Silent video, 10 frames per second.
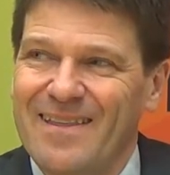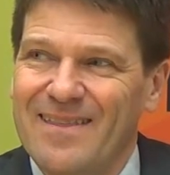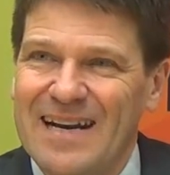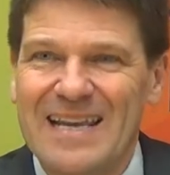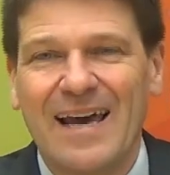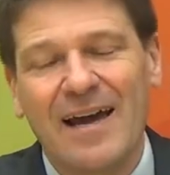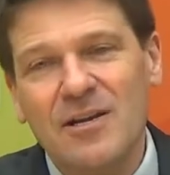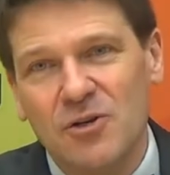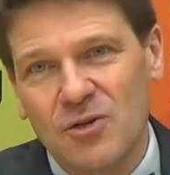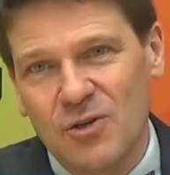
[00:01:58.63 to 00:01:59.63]

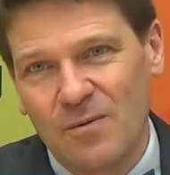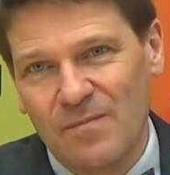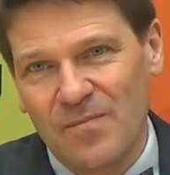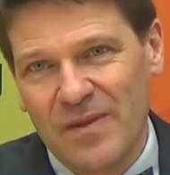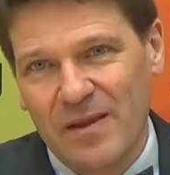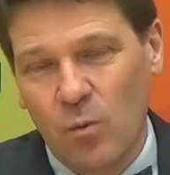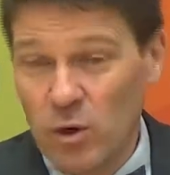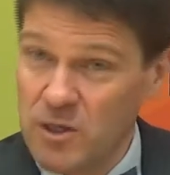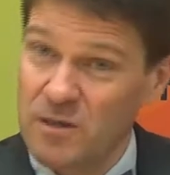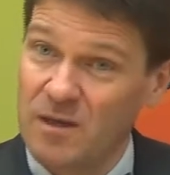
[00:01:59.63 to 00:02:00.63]
engages them?
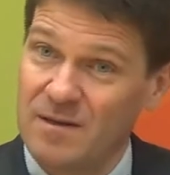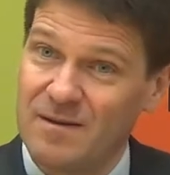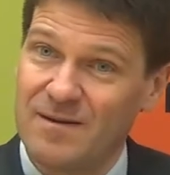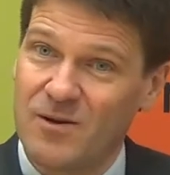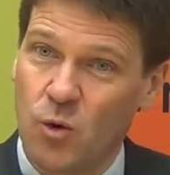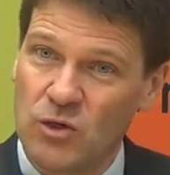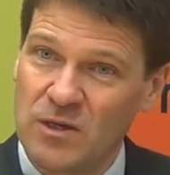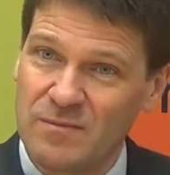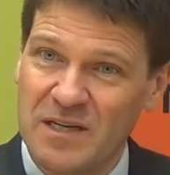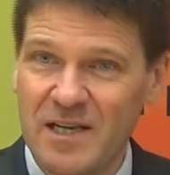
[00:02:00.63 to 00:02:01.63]
What is it that causes
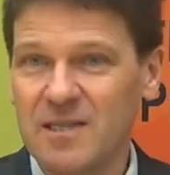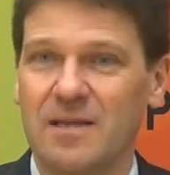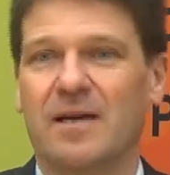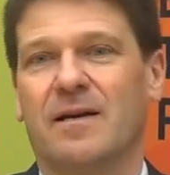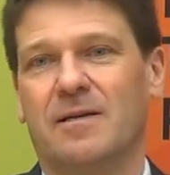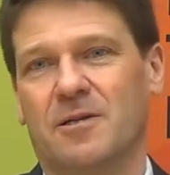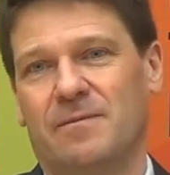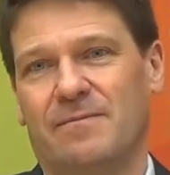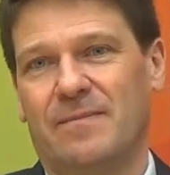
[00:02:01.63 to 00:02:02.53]
them to disengage?